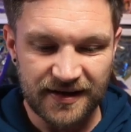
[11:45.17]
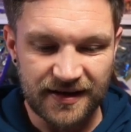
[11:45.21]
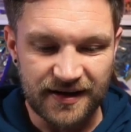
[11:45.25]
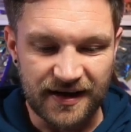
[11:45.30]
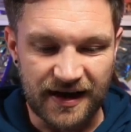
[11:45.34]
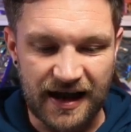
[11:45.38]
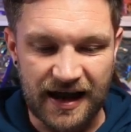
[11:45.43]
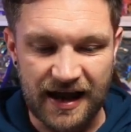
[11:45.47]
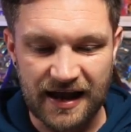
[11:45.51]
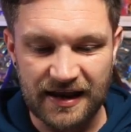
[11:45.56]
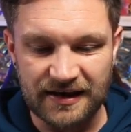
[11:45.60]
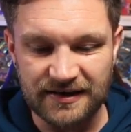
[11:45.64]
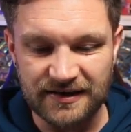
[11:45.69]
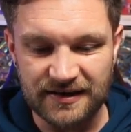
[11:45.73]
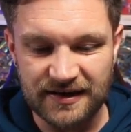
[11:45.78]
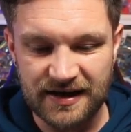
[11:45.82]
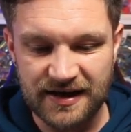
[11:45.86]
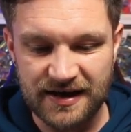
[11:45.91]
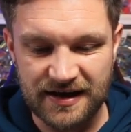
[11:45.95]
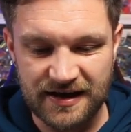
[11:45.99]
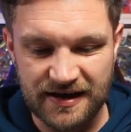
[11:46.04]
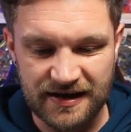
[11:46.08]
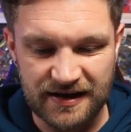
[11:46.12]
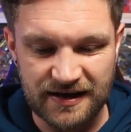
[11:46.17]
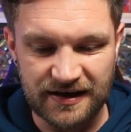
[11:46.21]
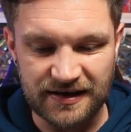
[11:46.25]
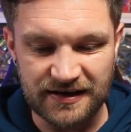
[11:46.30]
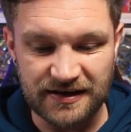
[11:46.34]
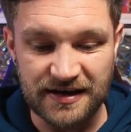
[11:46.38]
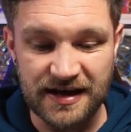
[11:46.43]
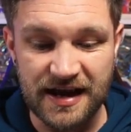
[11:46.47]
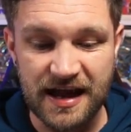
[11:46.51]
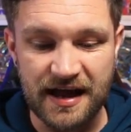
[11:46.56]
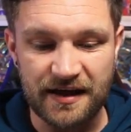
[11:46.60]
And
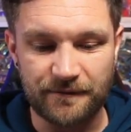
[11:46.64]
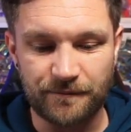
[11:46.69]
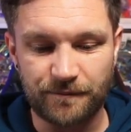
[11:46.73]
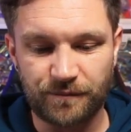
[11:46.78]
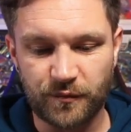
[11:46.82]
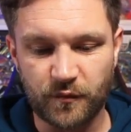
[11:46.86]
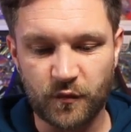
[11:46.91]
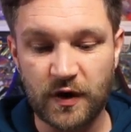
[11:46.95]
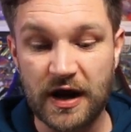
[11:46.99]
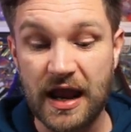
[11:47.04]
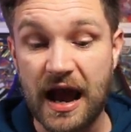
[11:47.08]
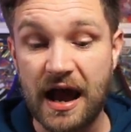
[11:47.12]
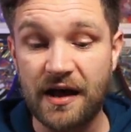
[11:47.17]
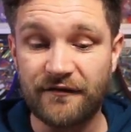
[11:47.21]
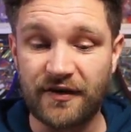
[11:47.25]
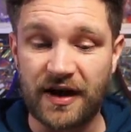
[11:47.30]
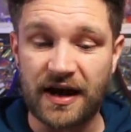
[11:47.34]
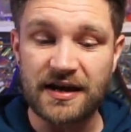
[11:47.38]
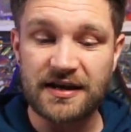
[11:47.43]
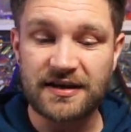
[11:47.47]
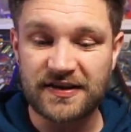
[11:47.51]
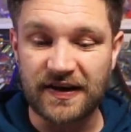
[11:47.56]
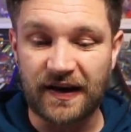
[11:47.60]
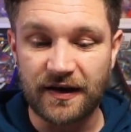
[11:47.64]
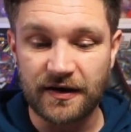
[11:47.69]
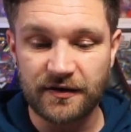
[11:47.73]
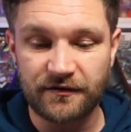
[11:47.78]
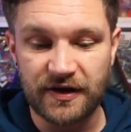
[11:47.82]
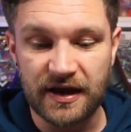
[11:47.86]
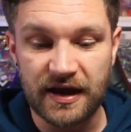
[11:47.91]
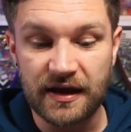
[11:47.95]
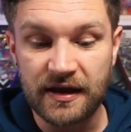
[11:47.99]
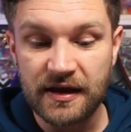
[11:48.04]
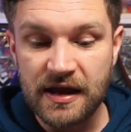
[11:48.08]
yeah, we have a ton of
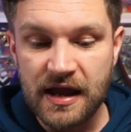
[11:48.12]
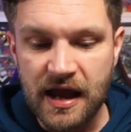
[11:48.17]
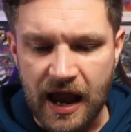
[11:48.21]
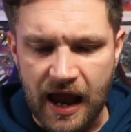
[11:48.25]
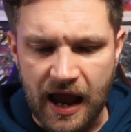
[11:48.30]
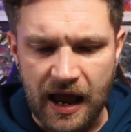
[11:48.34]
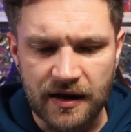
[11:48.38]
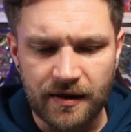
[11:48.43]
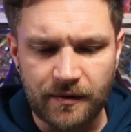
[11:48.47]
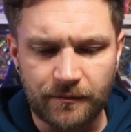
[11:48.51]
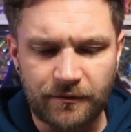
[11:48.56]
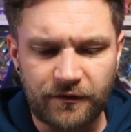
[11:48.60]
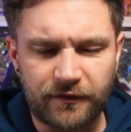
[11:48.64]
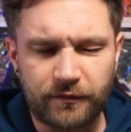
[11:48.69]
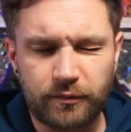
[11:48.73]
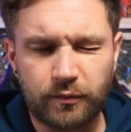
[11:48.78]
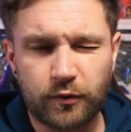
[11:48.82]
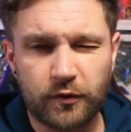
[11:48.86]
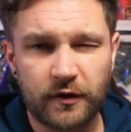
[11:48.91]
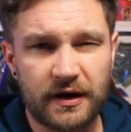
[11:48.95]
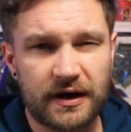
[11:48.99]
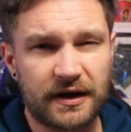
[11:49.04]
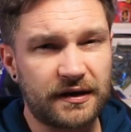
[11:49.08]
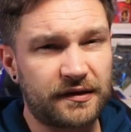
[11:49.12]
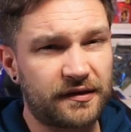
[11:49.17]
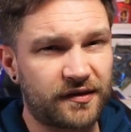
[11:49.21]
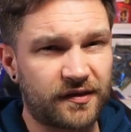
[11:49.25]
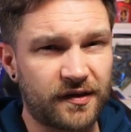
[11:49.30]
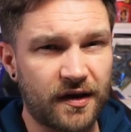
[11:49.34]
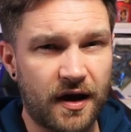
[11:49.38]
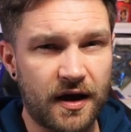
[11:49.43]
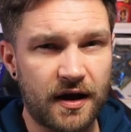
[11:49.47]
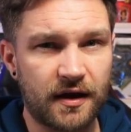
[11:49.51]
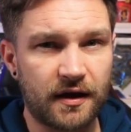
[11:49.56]
it, and I'm pretty
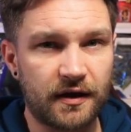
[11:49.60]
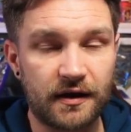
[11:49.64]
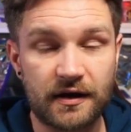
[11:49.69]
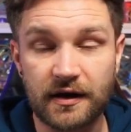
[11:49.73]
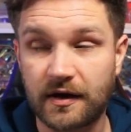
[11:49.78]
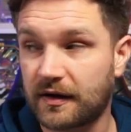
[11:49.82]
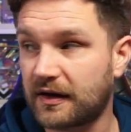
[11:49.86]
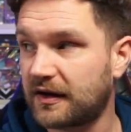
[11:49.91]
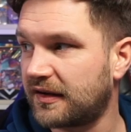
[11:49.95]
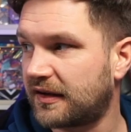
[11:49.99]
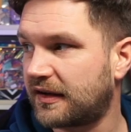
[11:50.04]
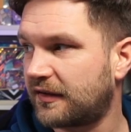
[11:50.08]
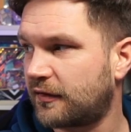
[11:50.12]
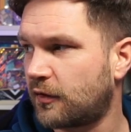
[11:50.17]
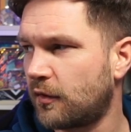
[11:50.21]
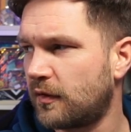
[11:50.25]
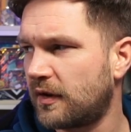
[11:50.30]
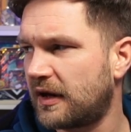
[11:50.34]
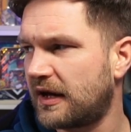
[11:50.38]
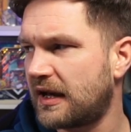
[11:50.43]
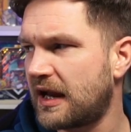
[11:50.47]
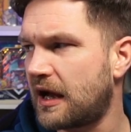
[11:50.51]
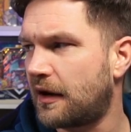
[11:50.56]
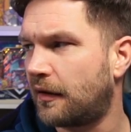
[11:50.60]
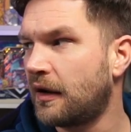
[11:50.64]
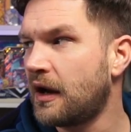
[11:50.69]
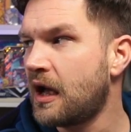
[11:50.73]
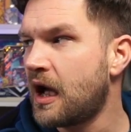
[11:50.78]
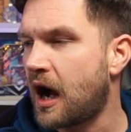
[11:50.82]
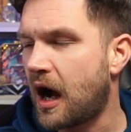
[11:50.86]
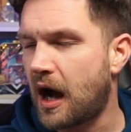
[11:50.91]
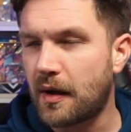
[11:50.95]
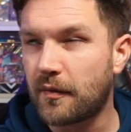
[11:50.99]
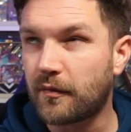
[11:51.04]
certain, I'm going to call it now,
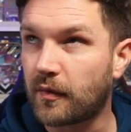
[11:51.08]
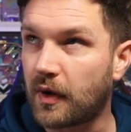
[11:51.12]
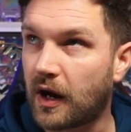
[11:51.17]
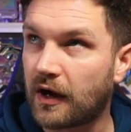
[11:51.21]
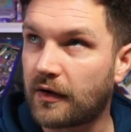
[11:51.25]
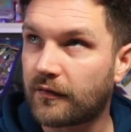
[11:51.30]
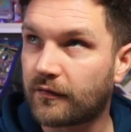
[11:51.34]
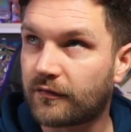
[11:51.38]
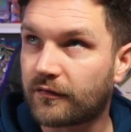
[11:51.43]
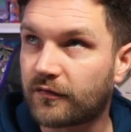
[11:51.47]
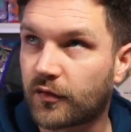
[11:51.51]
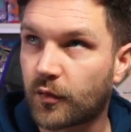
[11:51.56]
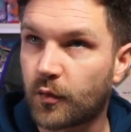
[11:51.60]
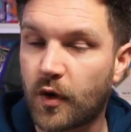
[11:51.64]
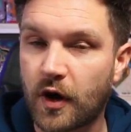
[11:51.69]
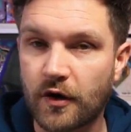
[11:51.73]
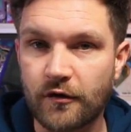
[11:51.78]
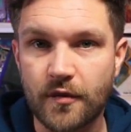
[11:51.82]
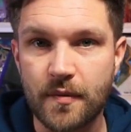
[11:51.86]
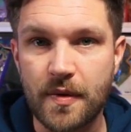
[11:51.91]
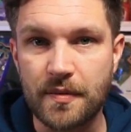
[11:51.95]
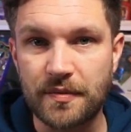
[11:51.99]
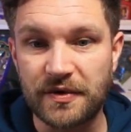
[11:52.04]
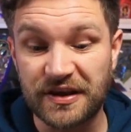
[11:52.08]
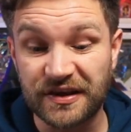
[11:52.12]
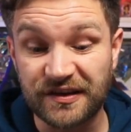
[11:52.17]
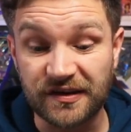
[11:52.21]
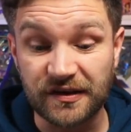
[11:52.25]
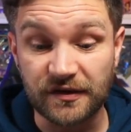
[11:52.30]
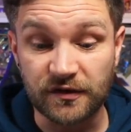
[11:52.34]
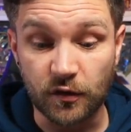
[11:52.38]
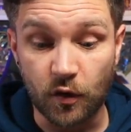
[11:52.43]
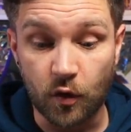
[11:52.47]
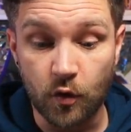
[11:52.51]
from what I remember, this
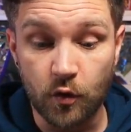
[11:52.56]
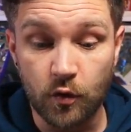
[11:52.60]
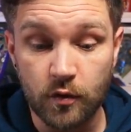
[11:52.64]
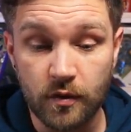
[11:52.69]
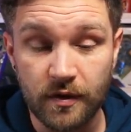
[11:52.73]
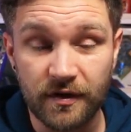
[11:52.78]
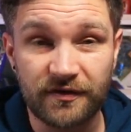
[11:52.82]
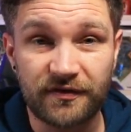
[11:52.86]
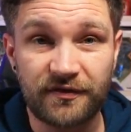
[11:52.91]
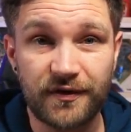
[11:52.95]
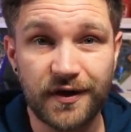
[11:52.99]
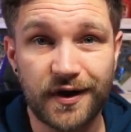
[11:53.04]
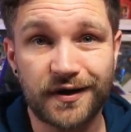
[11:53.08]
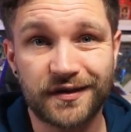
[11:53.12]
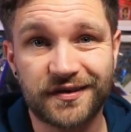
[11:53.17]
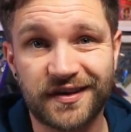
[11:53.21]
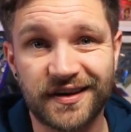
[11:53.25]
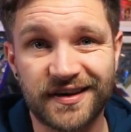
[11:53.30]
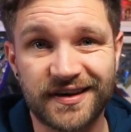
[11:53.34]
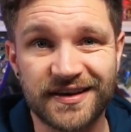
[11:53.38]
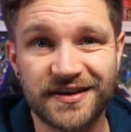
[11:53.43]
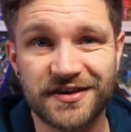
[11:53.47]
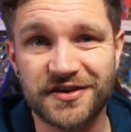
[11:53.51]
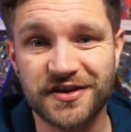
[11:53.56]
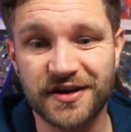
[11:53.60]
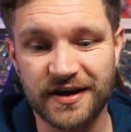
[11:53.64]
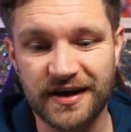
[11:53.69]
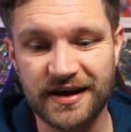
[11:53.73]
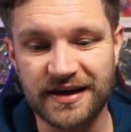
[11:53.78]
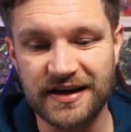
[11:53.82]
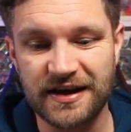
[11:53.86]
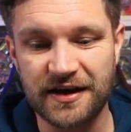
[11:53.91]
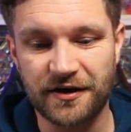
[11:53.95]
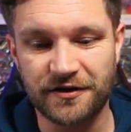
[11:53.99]
is all first edition
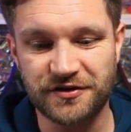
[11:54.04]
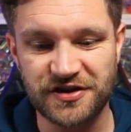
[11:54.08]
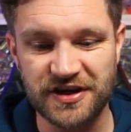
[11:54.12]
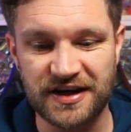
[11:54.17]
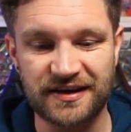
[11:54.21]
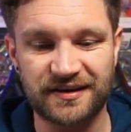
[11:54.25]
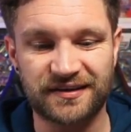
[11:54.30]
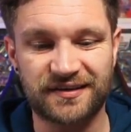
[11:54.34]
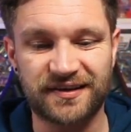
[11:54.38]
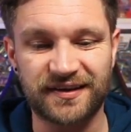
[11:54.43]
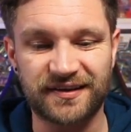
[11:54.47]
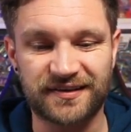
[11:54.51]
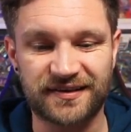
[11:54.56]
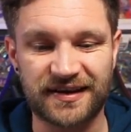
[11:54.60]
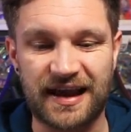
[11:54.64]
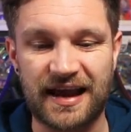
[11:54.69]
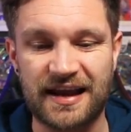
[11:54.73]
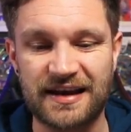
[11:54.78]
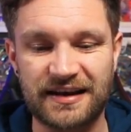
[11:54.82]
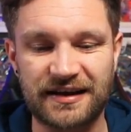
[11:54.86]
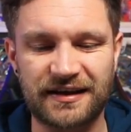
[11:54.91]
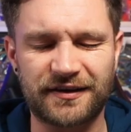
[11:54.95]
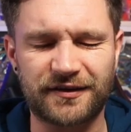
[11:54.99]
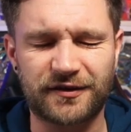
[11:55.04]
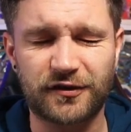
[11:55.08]
Neo Genesis, and it is